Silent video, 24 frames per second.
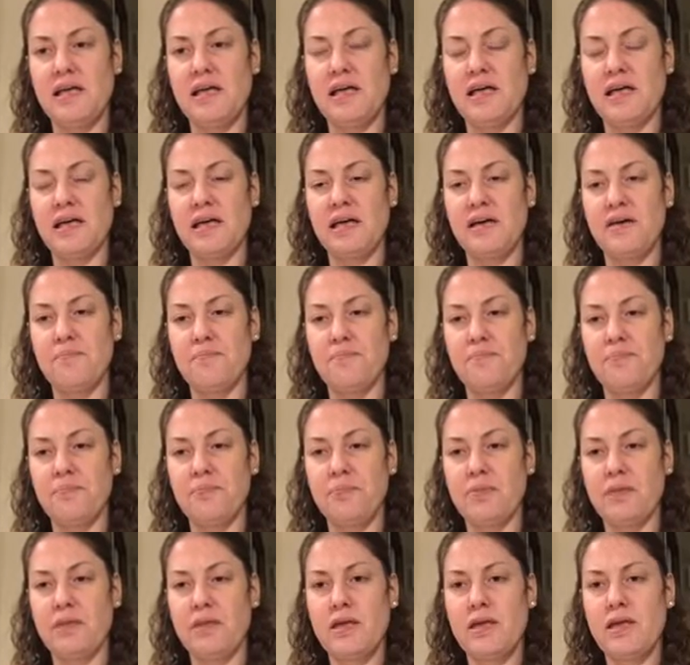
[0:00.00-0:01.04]

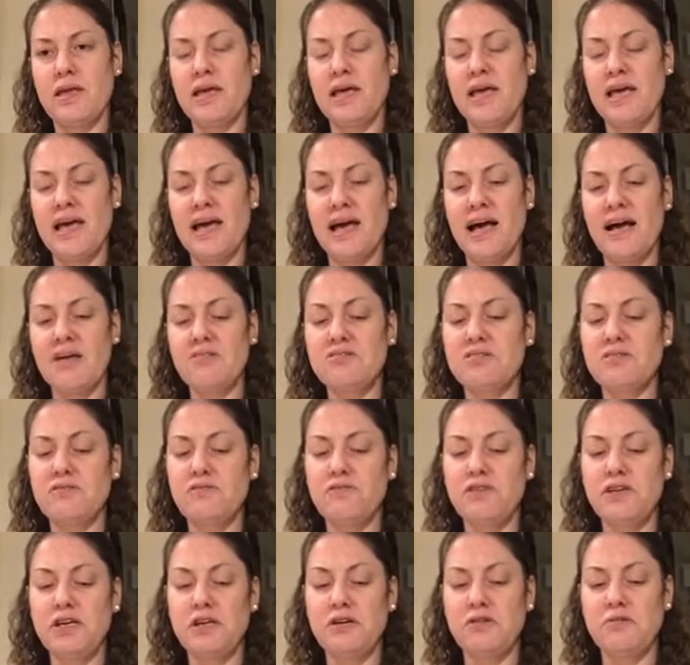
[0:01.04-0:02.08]
It has a
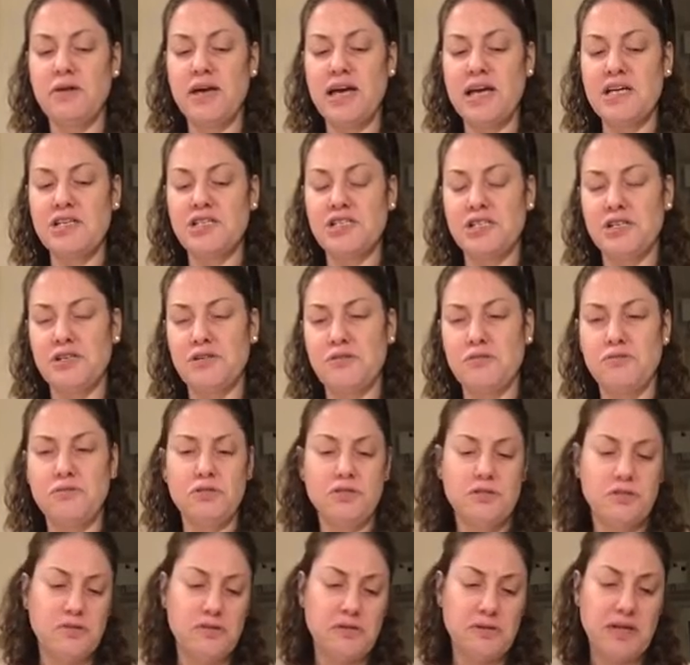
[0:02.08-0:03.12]
few
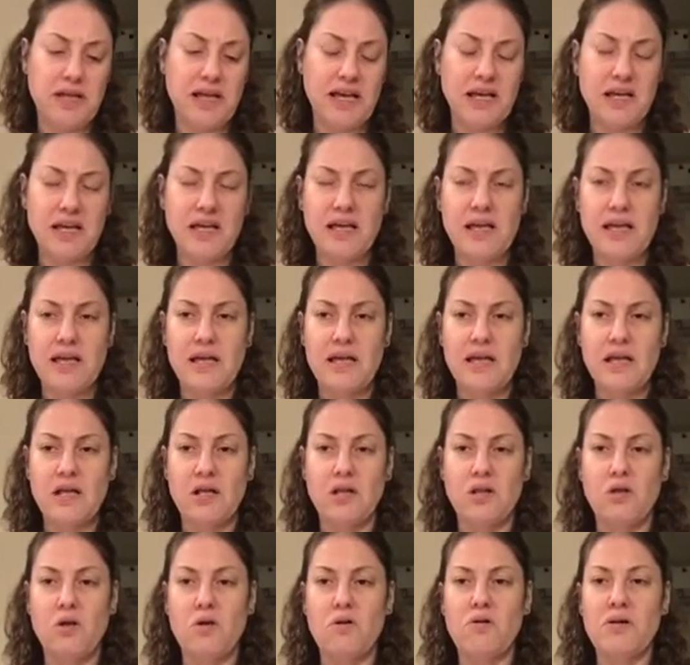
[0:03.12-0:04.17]
issues, like
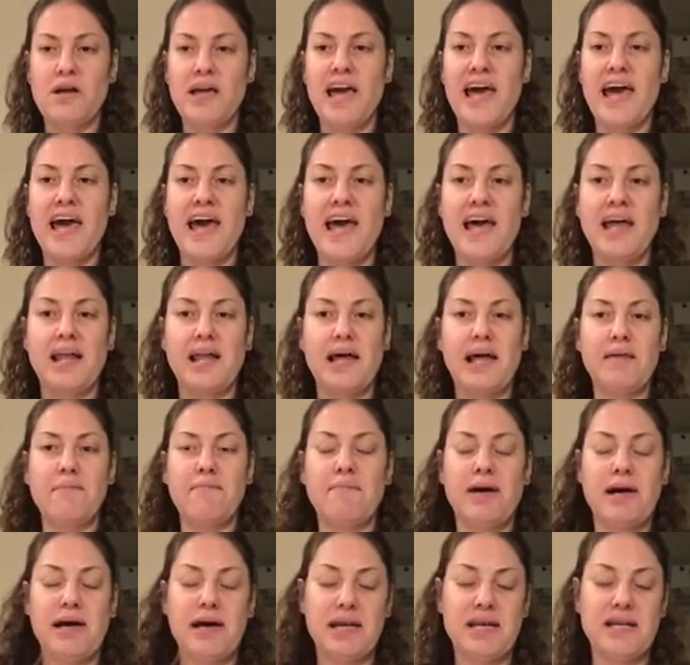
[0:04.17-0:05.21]
long hair like
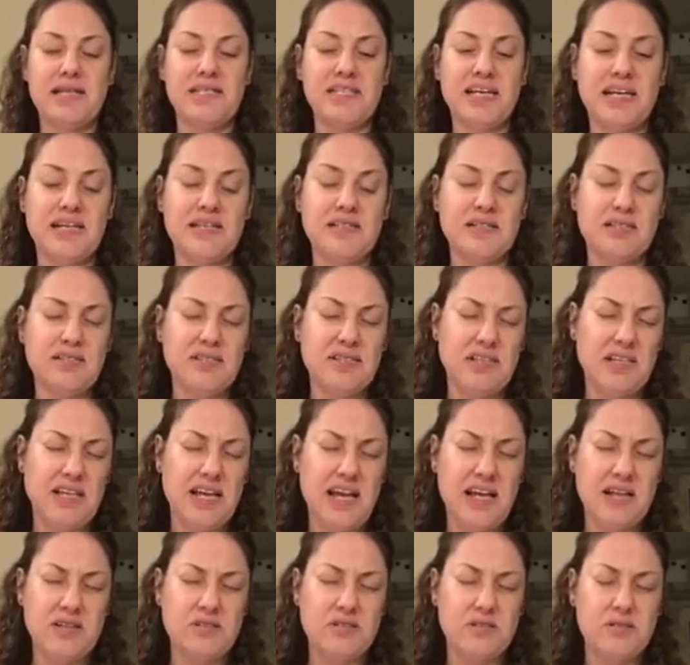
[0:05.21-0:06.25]
mine tends to
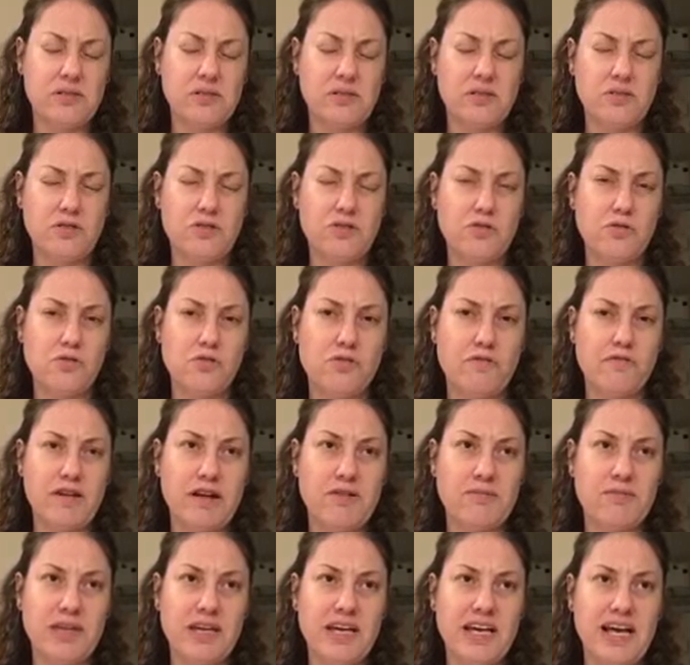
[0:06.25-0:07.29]
get stuck
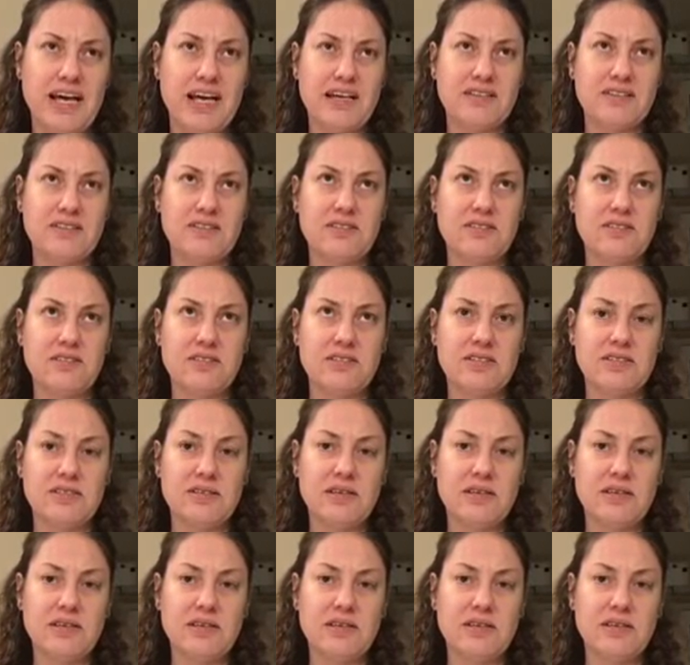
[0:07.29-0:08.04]
around the casters.